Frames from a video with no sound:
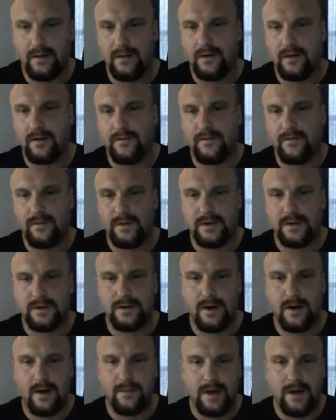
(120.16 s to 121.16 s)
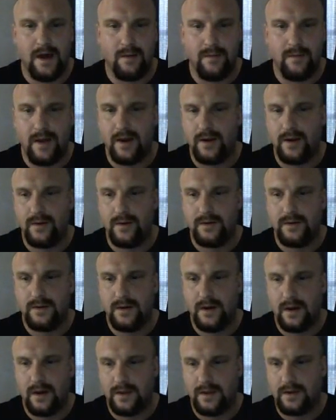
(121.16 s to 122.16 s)
and look from this drop-down menu
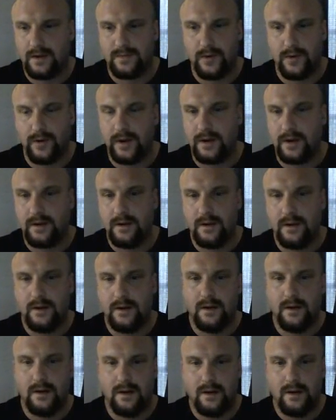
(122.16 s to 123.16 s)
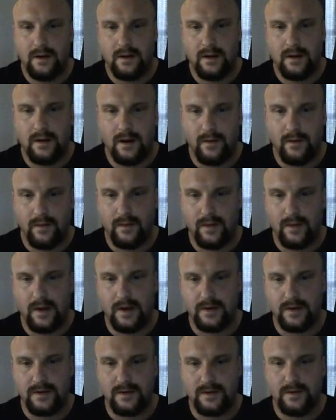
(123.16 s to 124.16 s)
at this point.
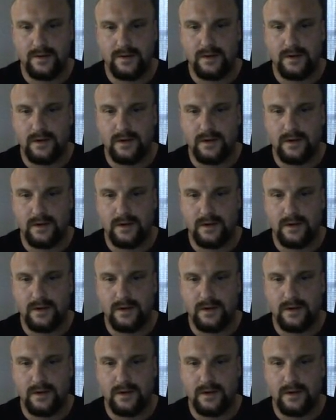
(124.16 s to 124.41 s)
And as soon as